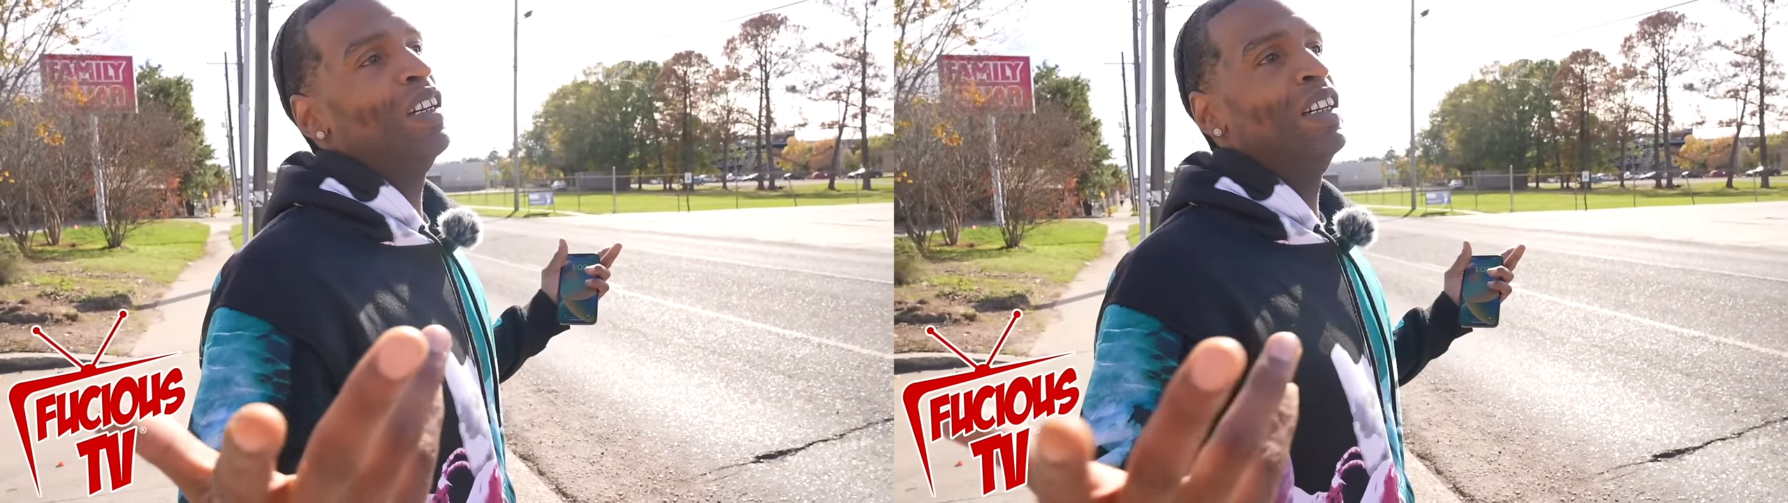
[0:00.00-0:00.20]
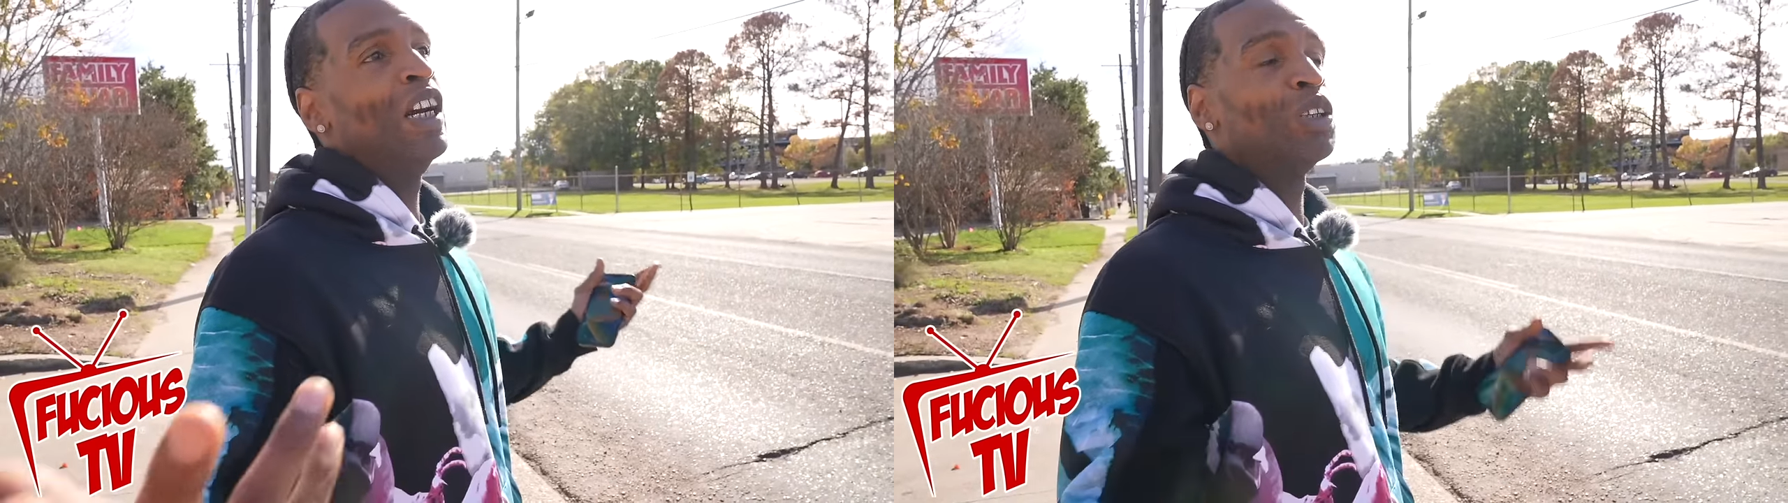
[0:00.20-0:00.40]

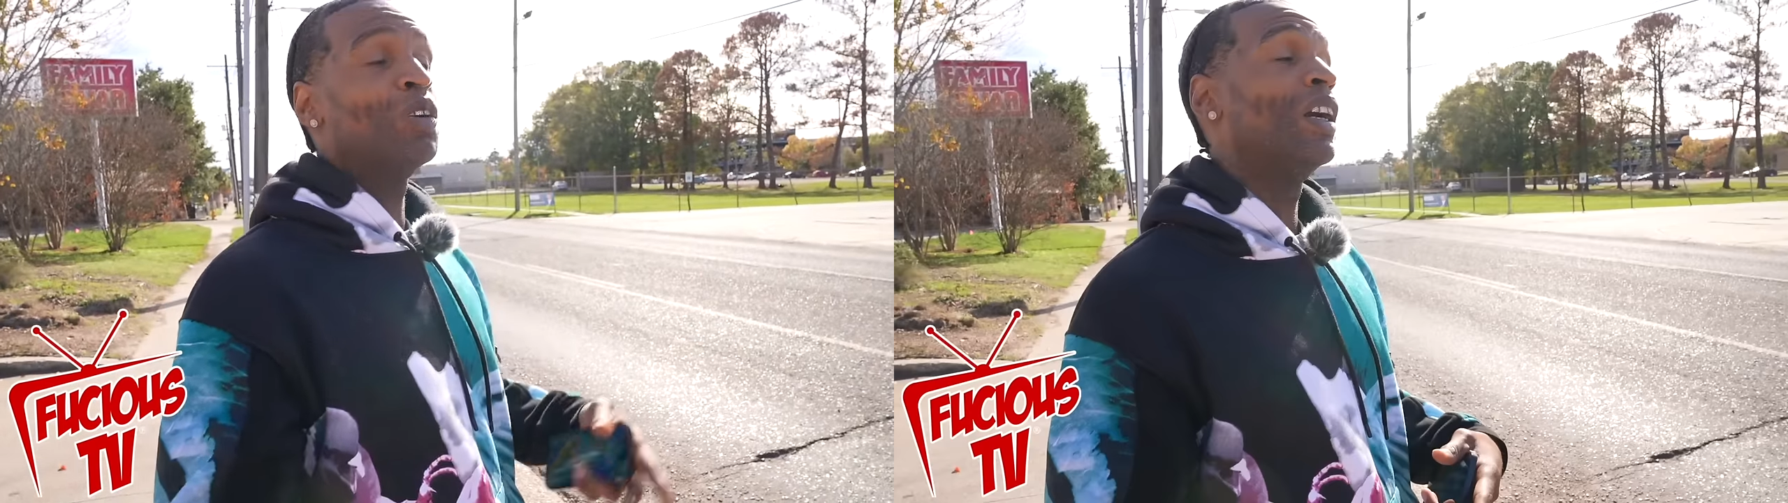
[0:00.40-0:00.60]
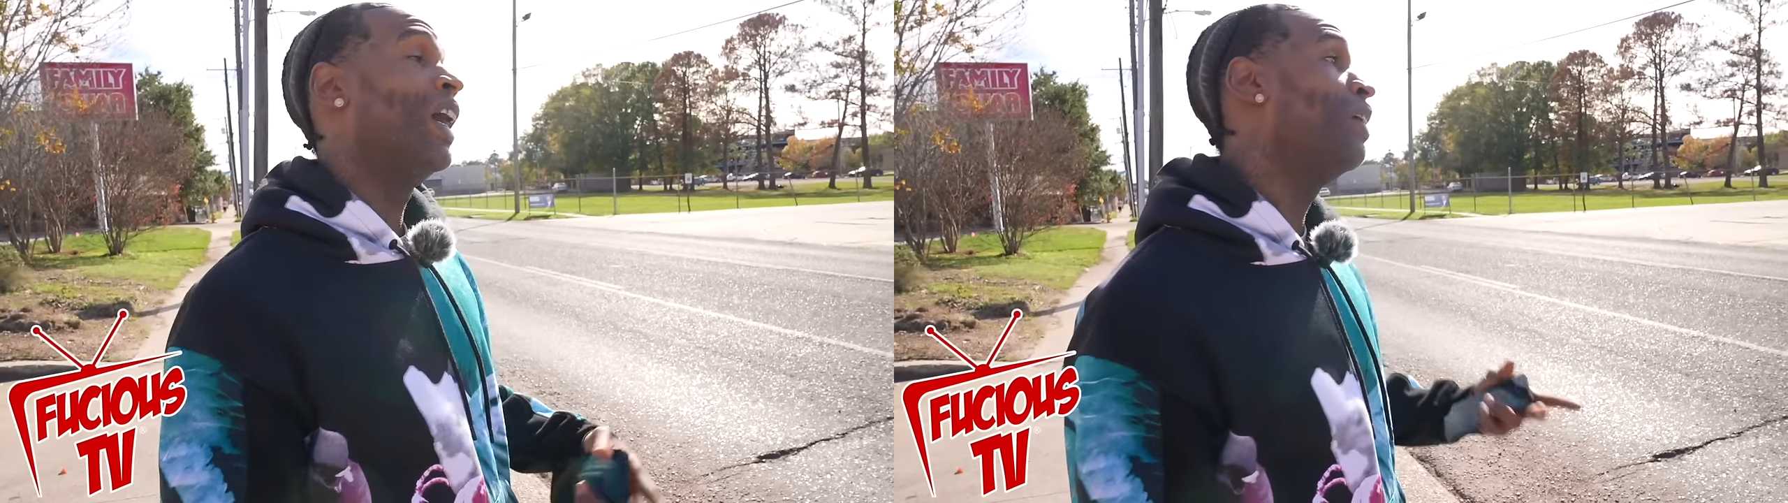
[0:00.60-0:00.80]
niggas
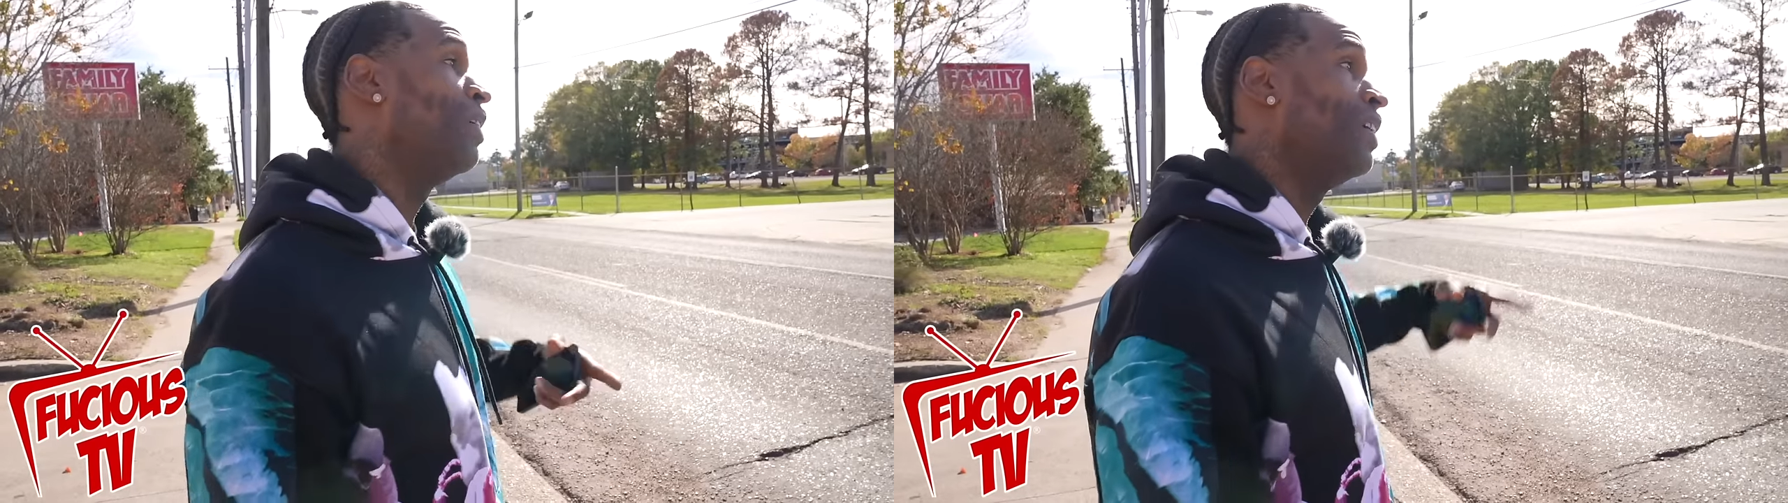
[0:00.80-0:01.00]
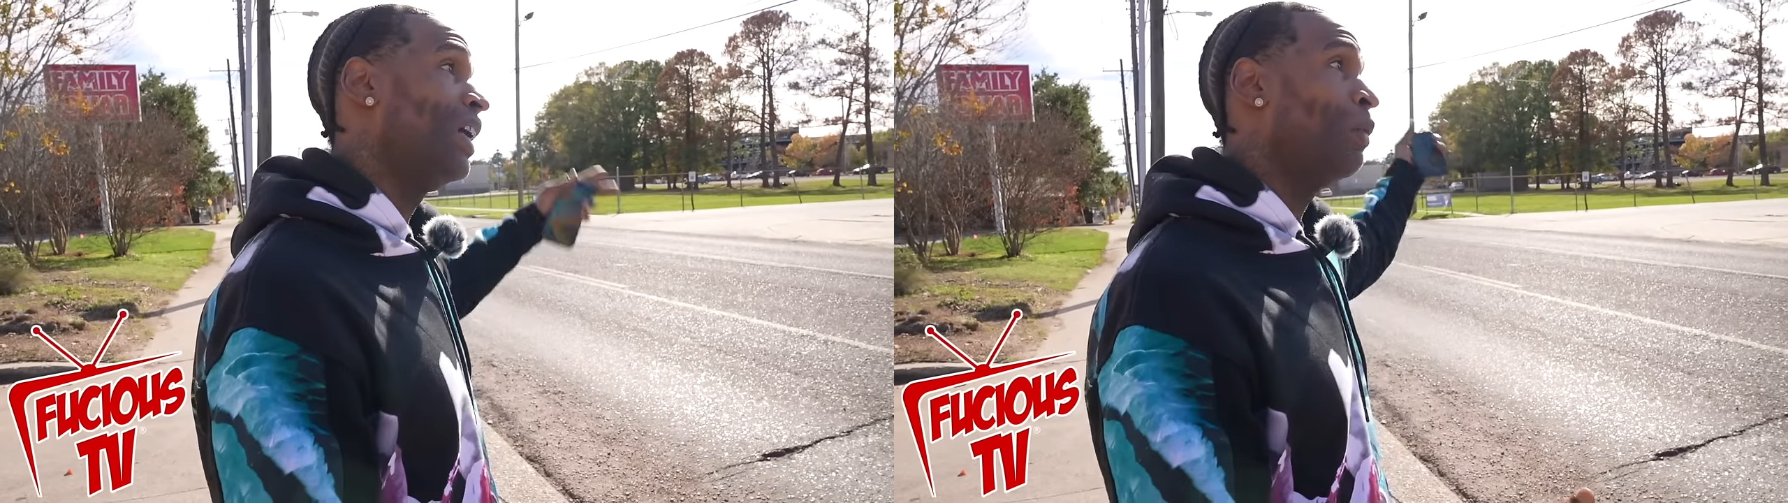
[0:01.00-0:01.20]
from the
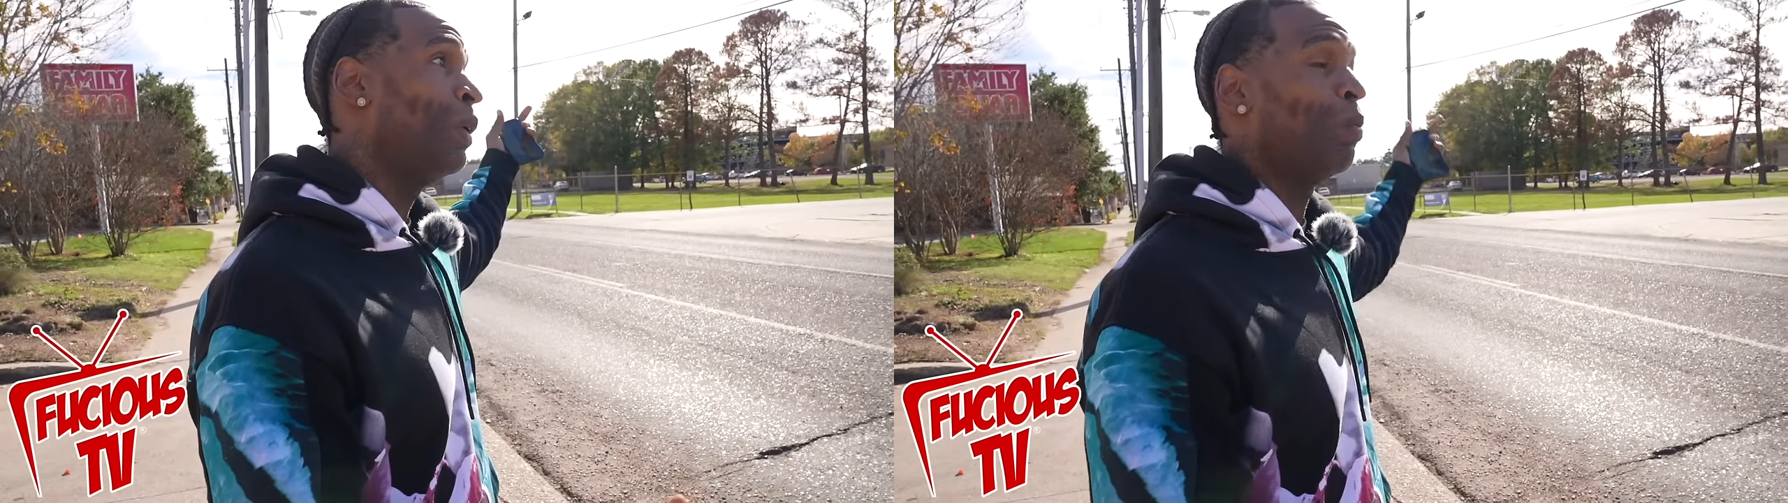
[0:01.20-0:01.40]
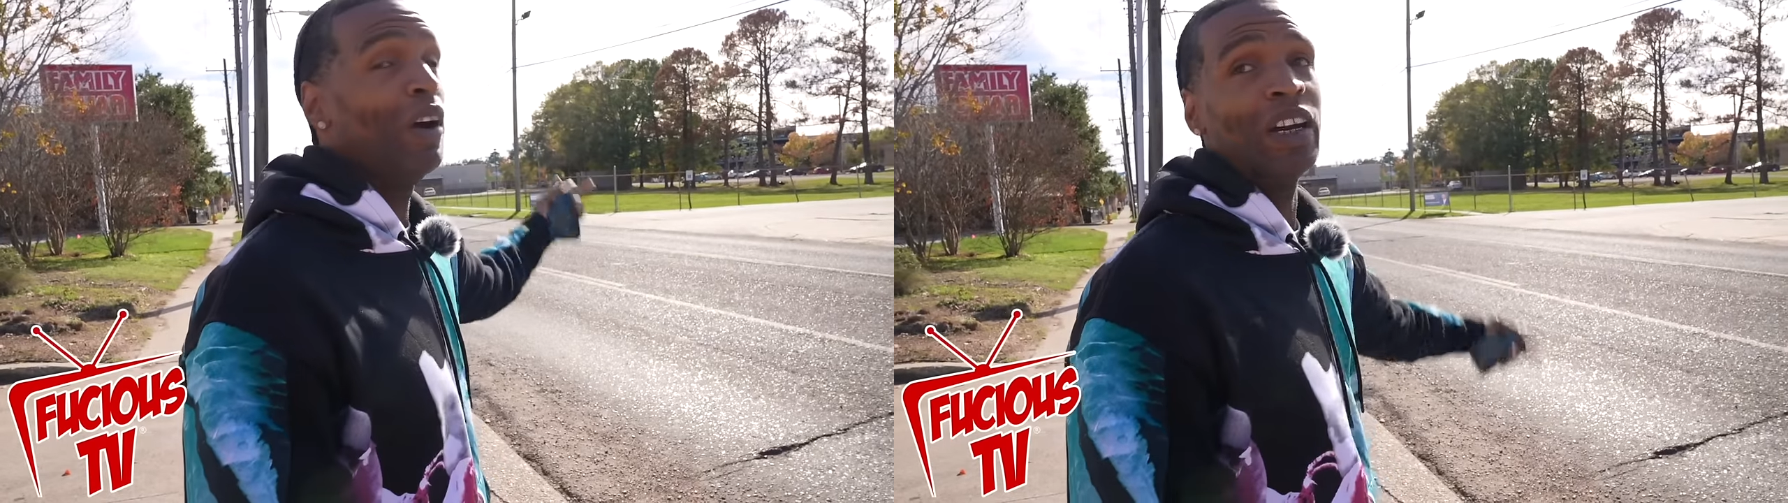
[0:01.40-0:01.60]
neighborhood, they
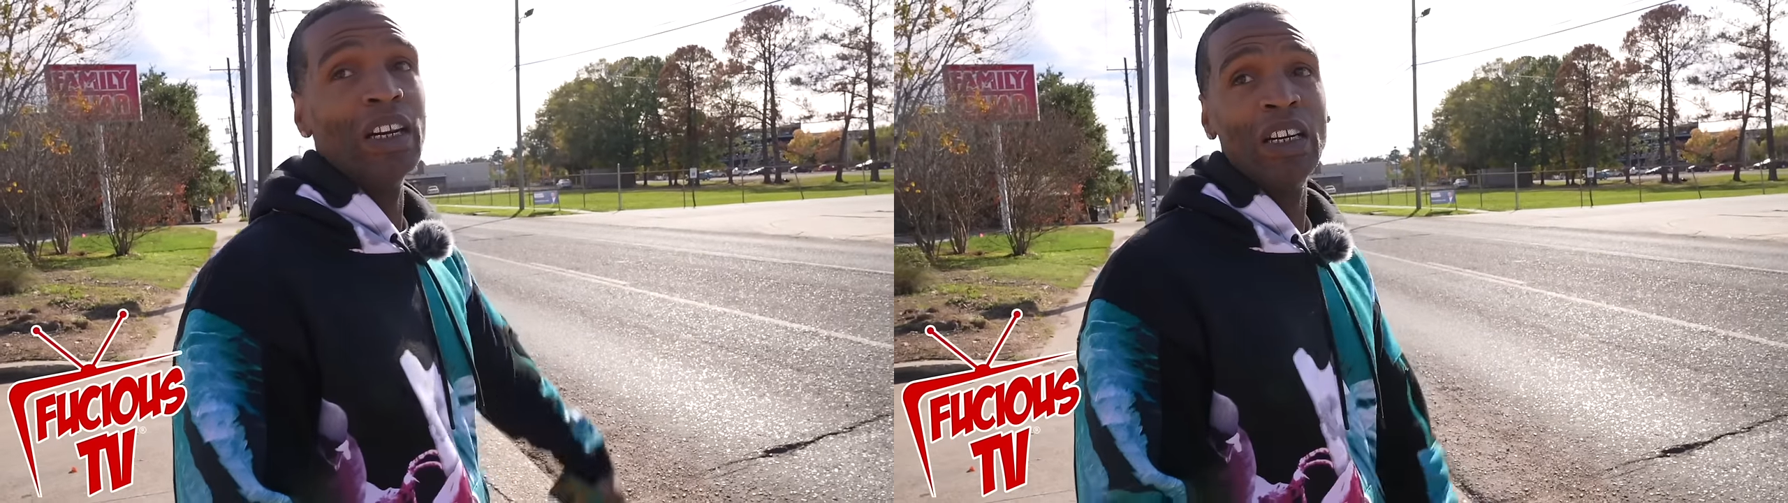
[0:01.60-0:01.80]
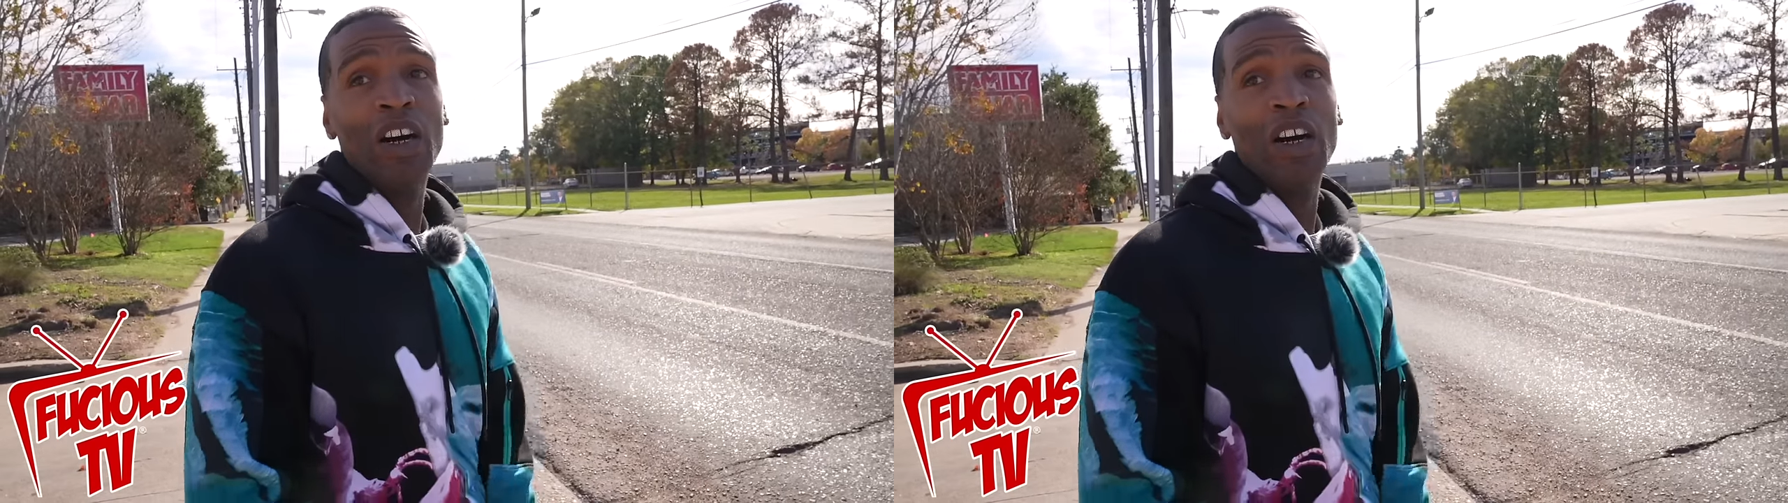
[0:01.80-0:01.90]
be breaking in